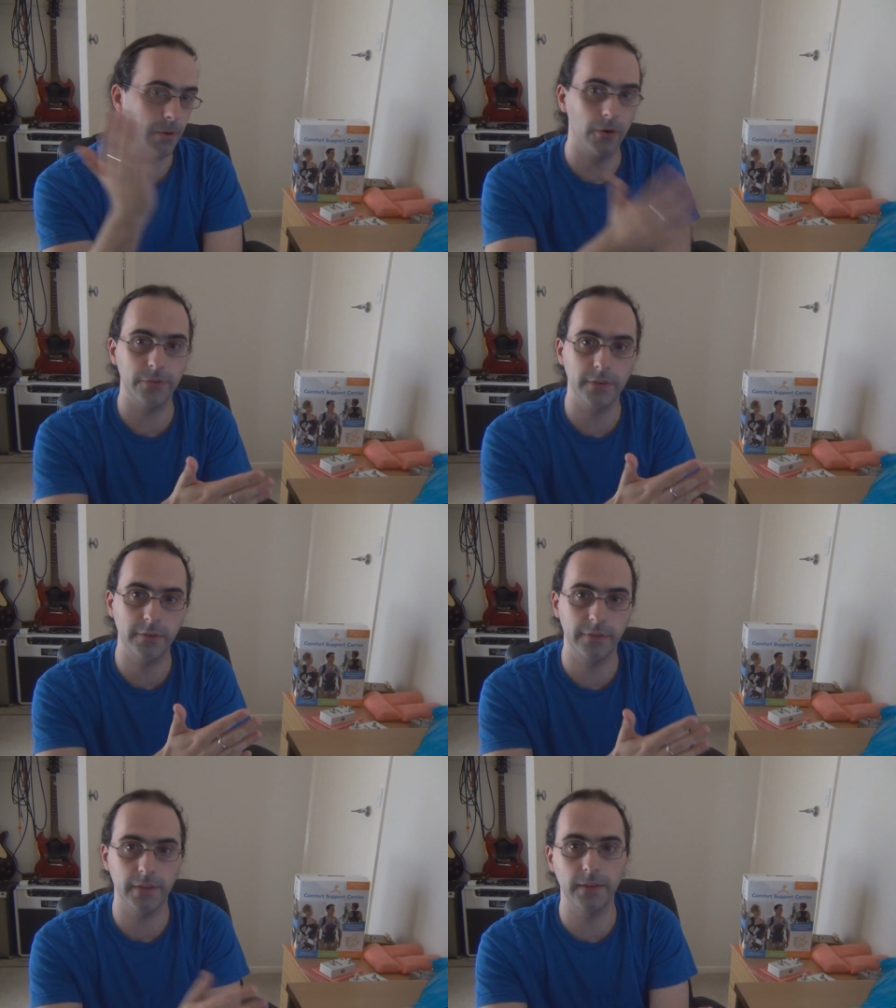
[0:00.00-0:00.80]

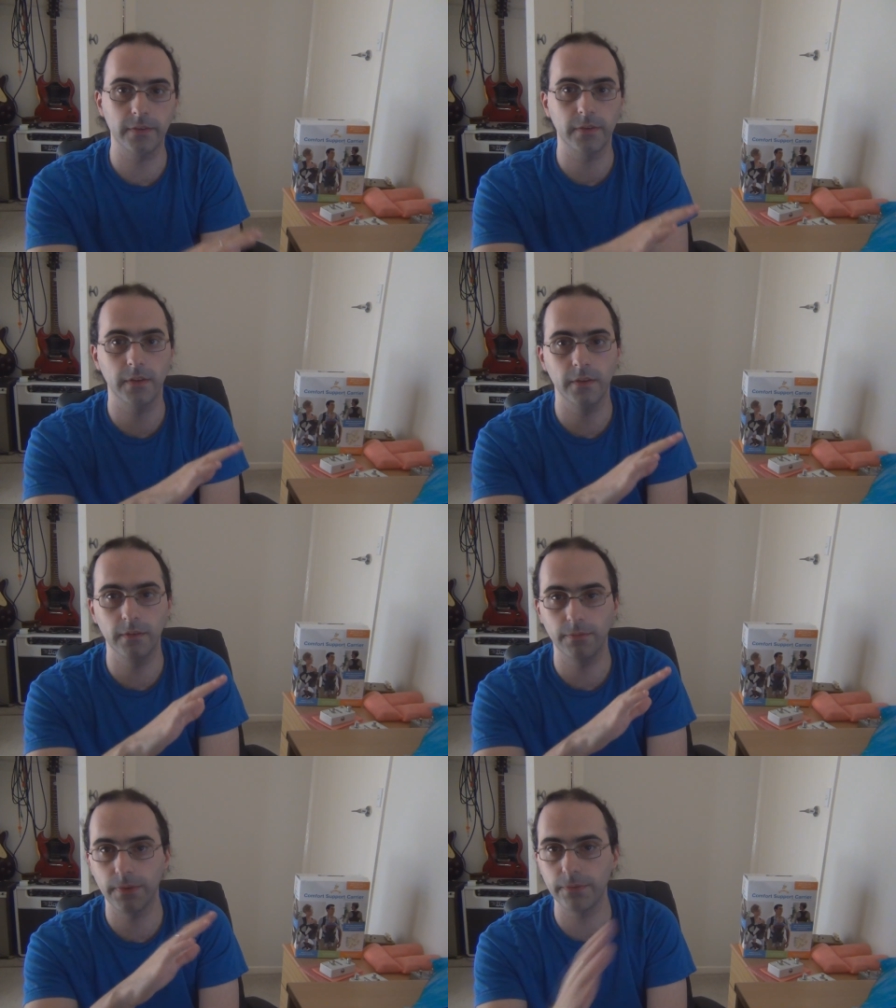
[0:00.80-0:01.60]
postage is this and
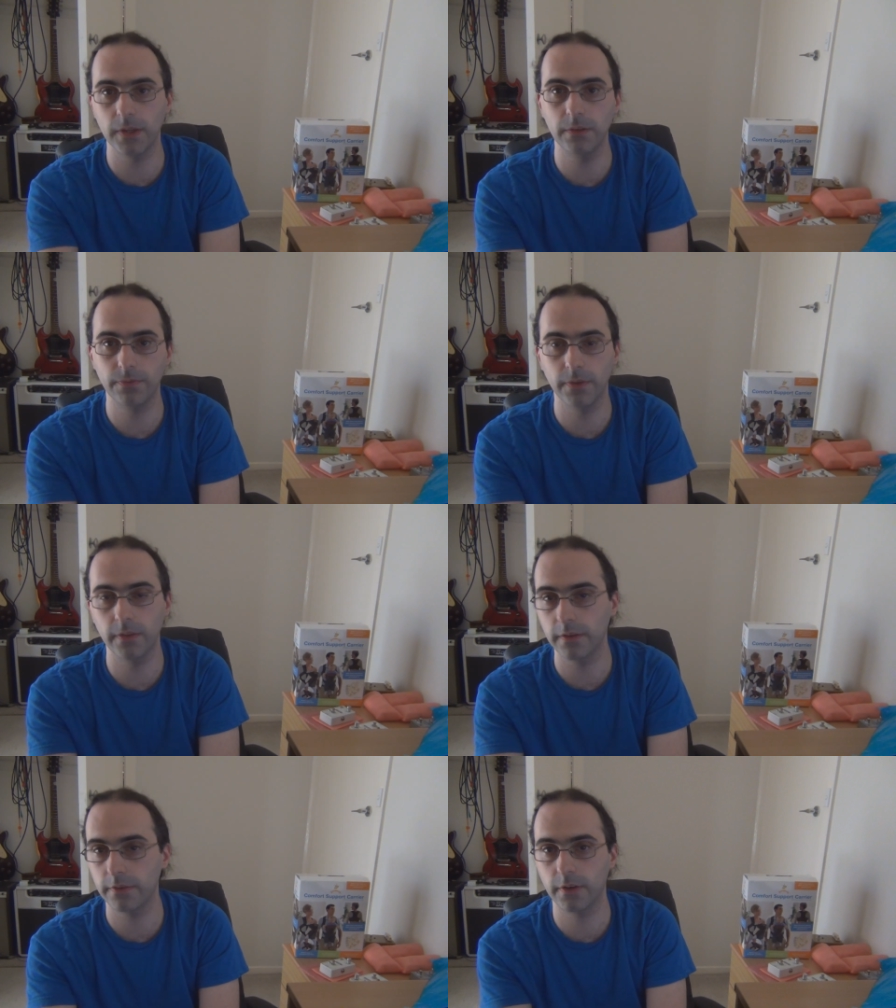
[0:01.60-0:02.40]
50 for
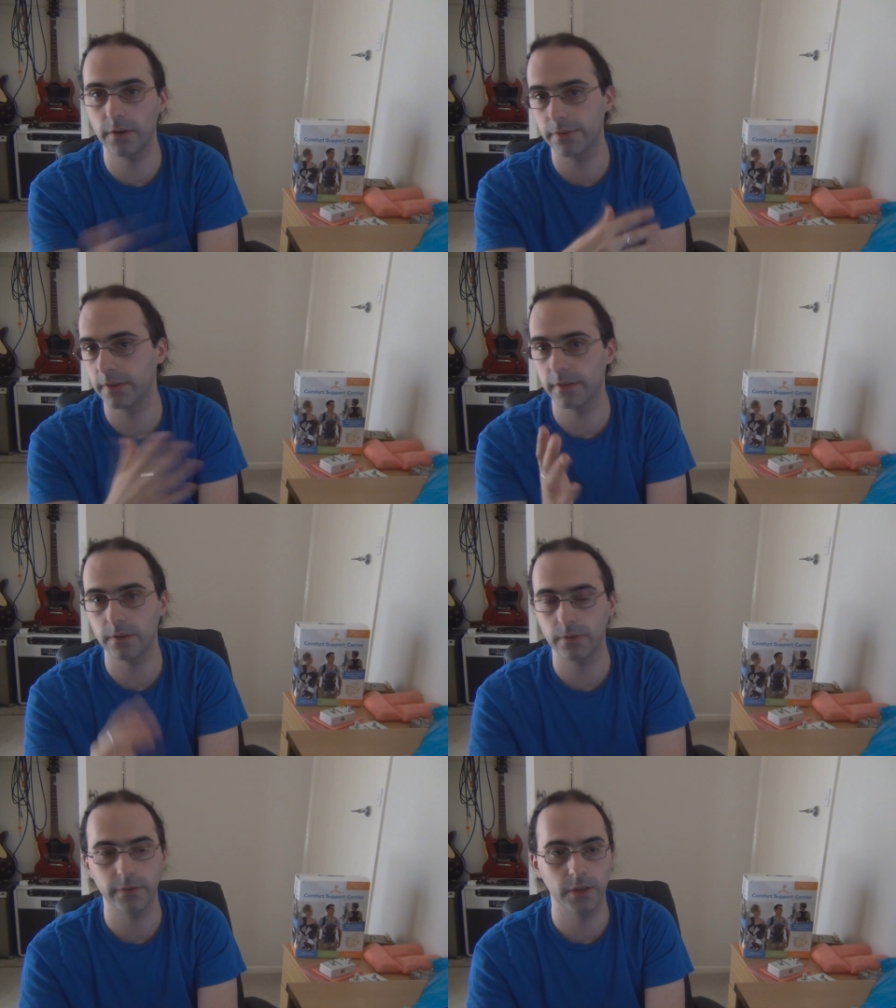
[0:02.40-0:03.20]
this cost,
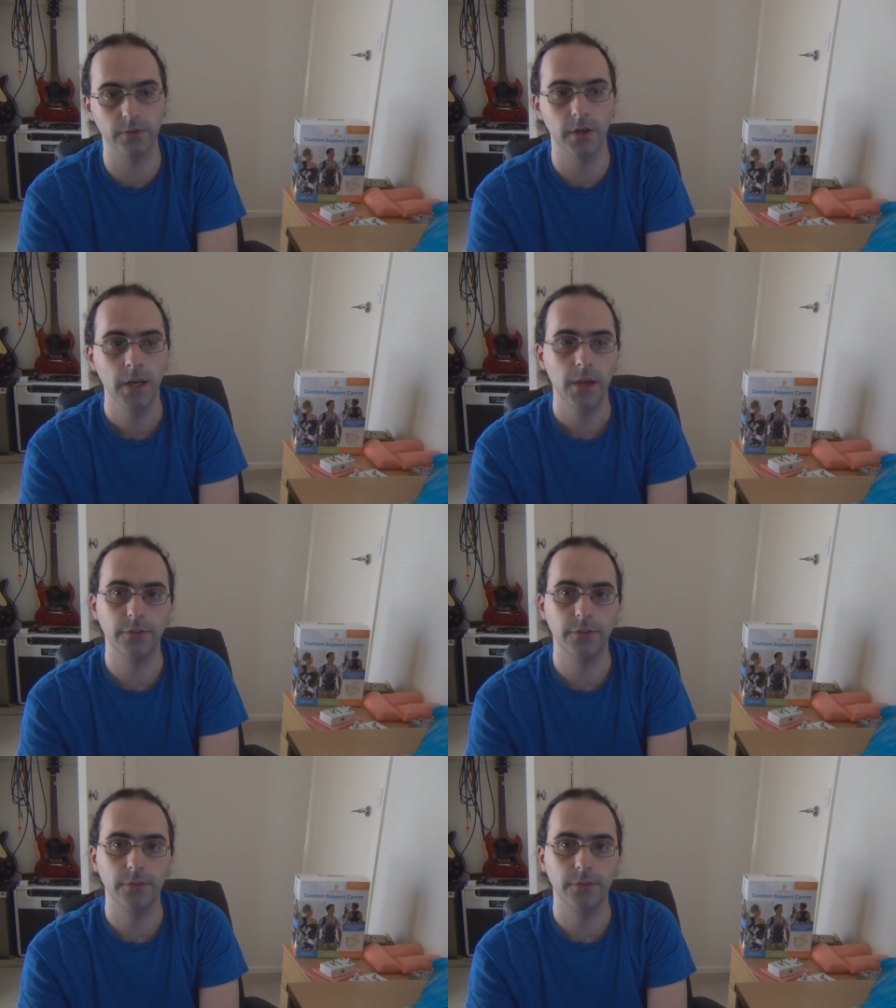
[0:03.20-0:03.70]
etc., etc.